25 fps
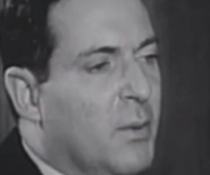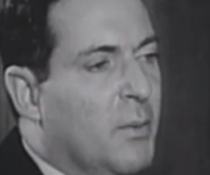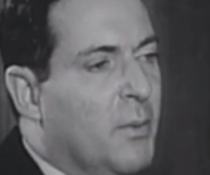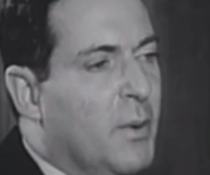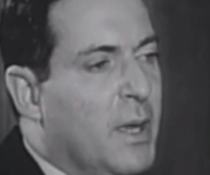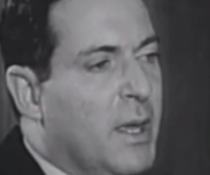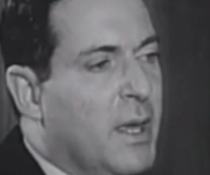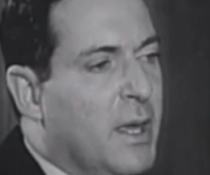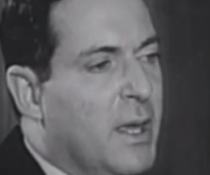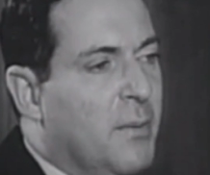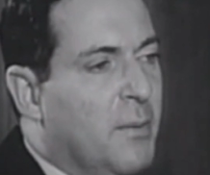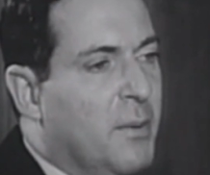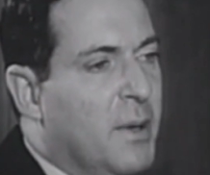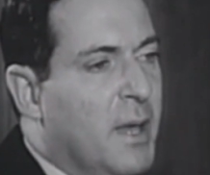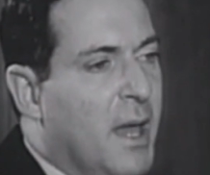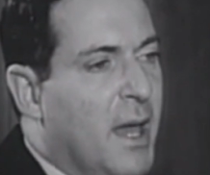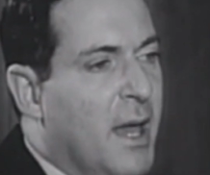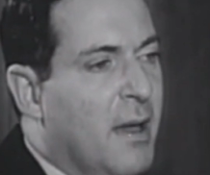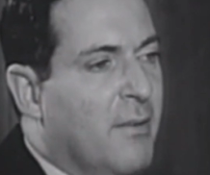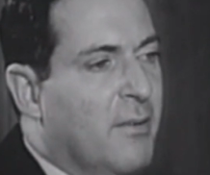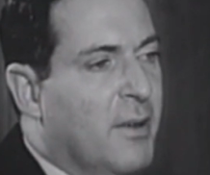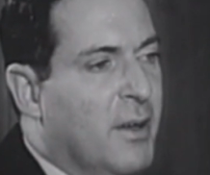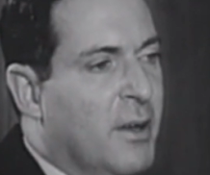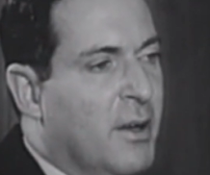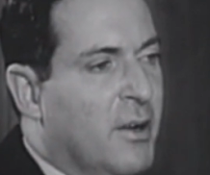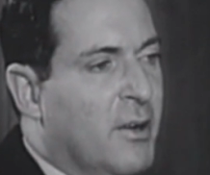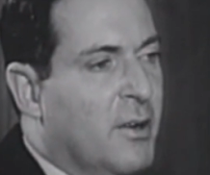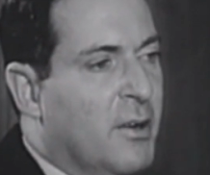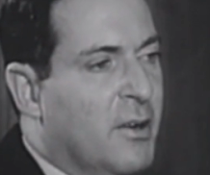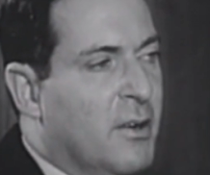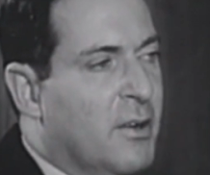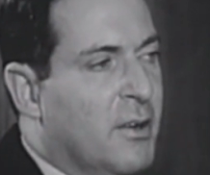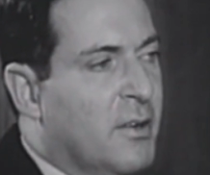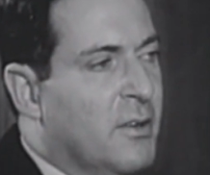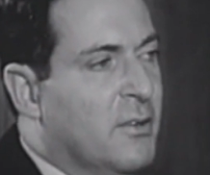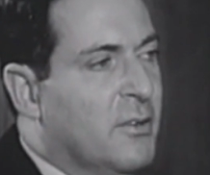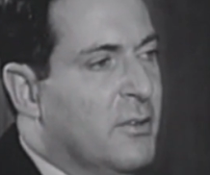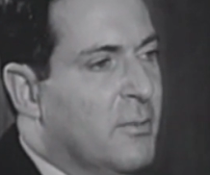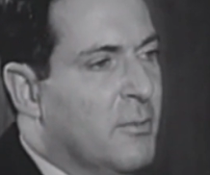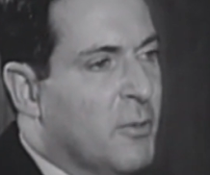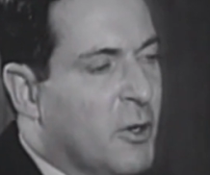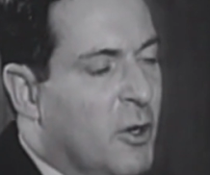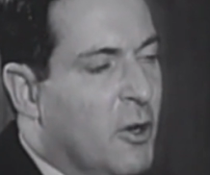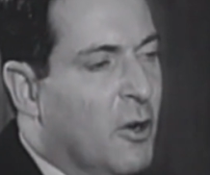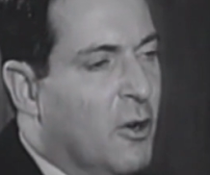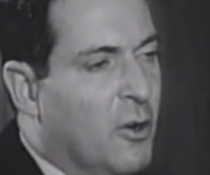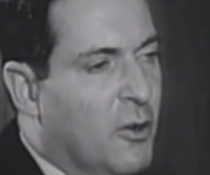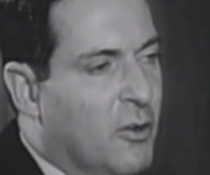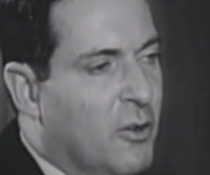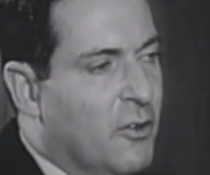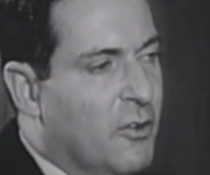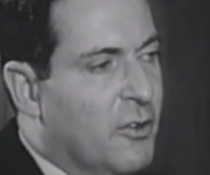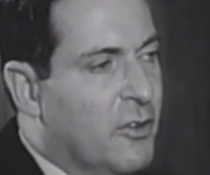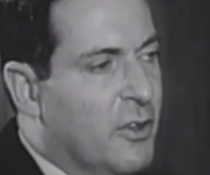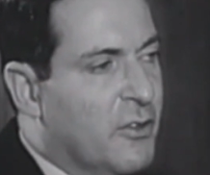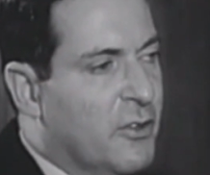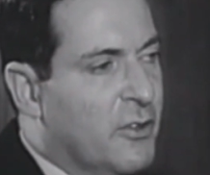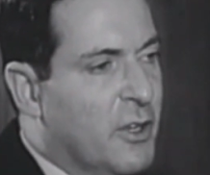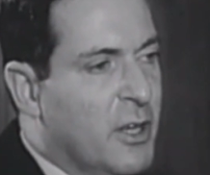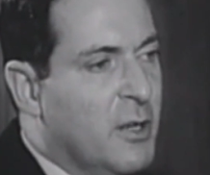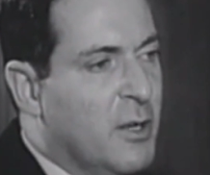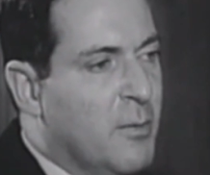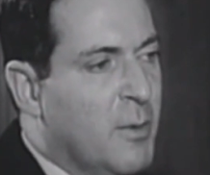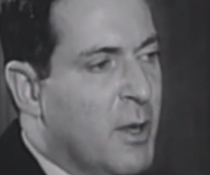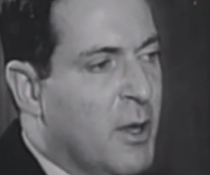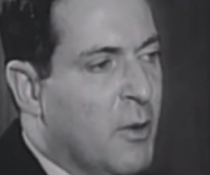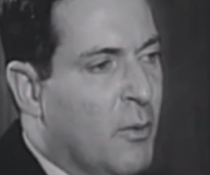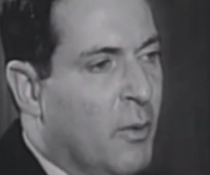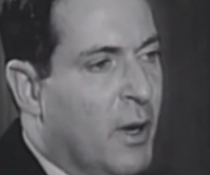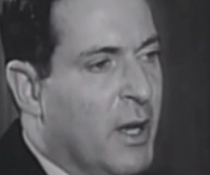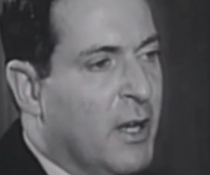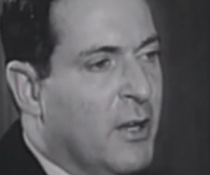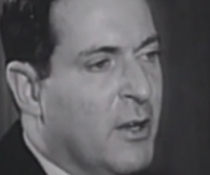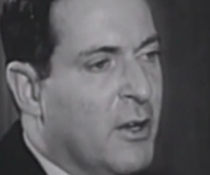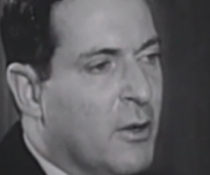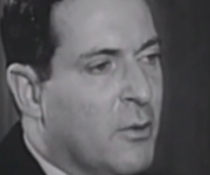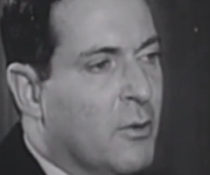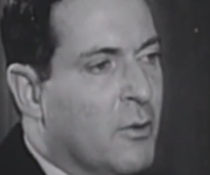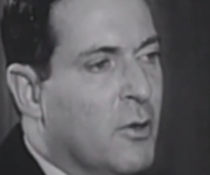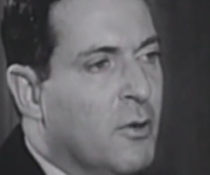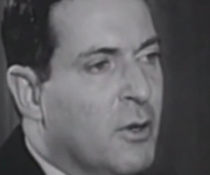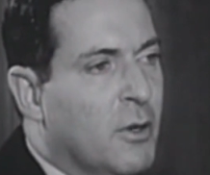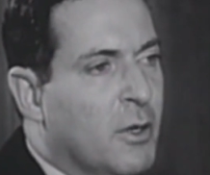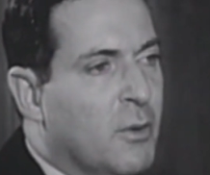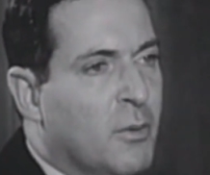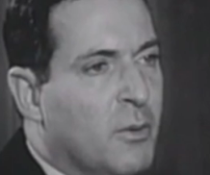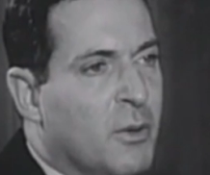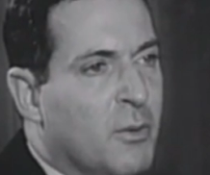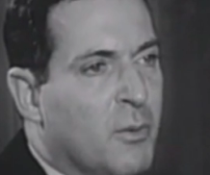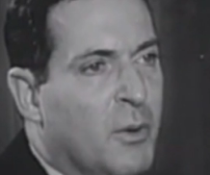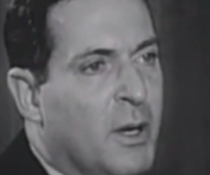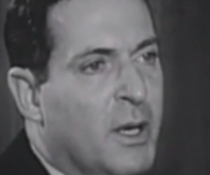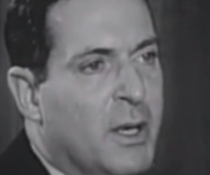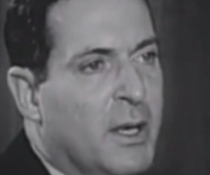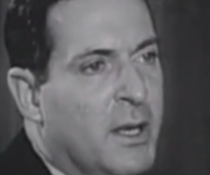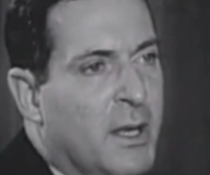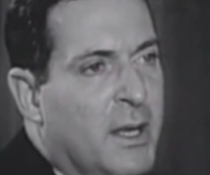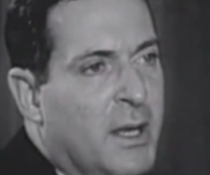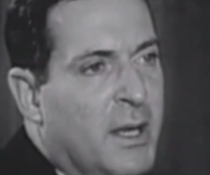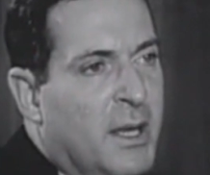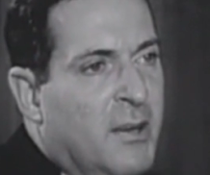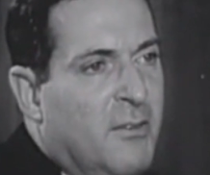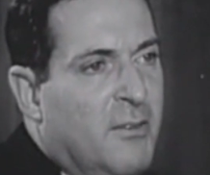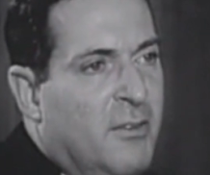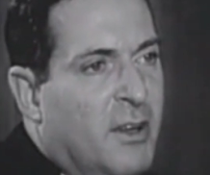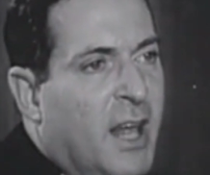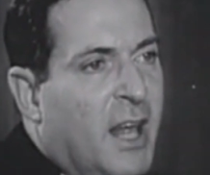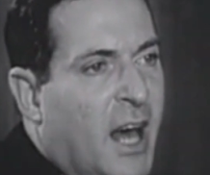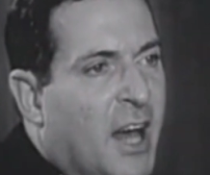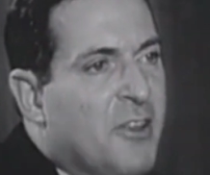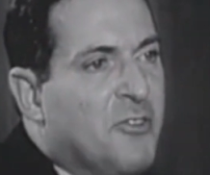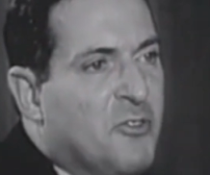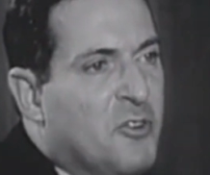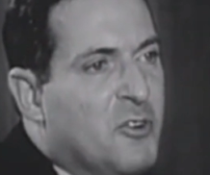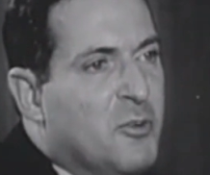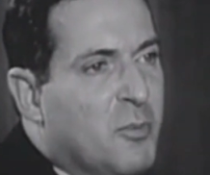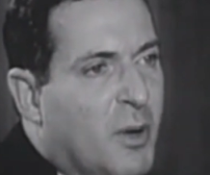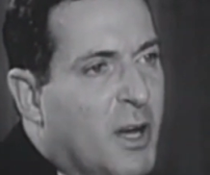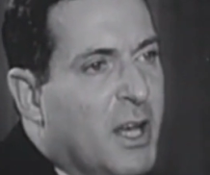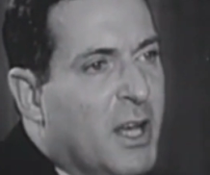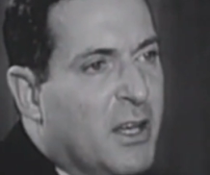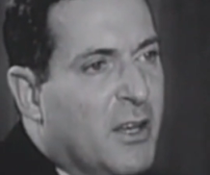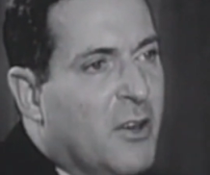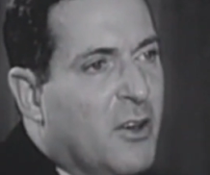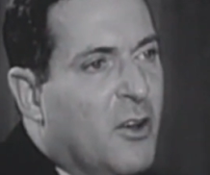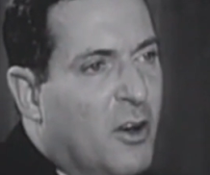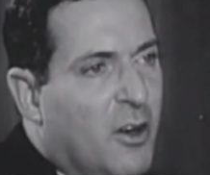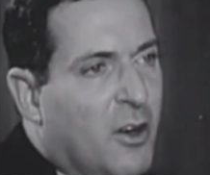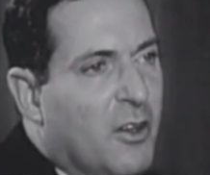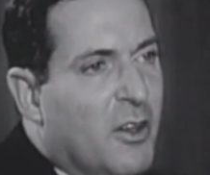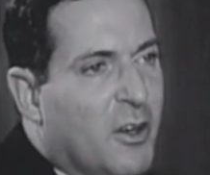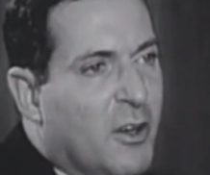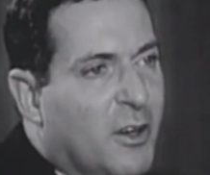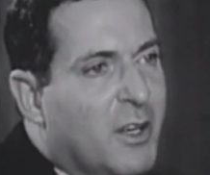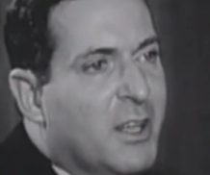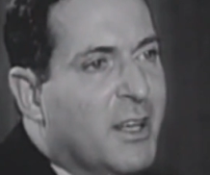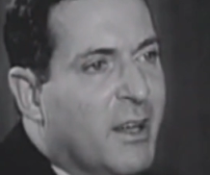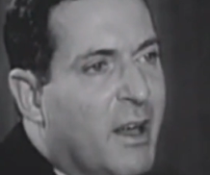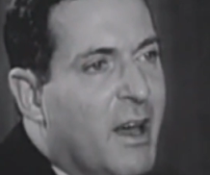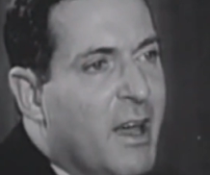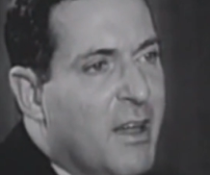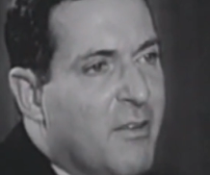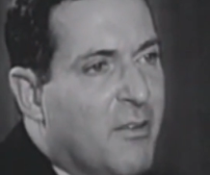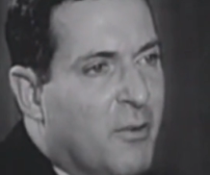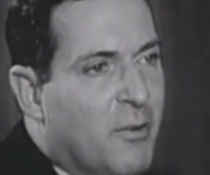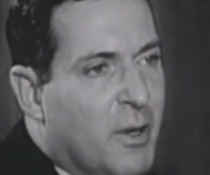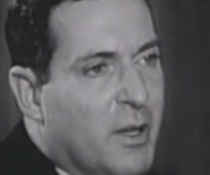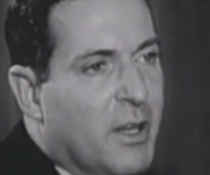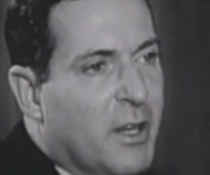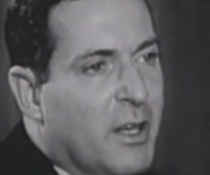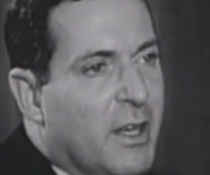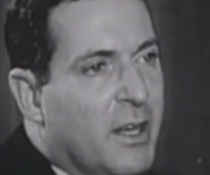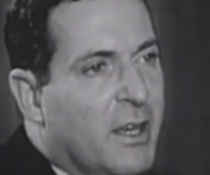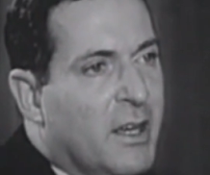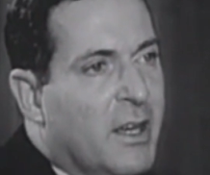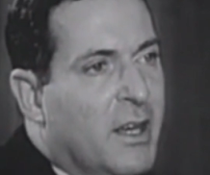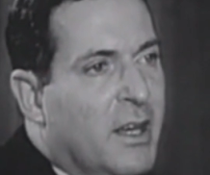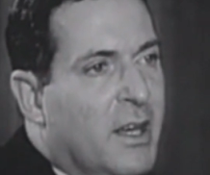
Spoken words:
we have here some goals that seem to be quite congruent with what philosophers might call the good life, really.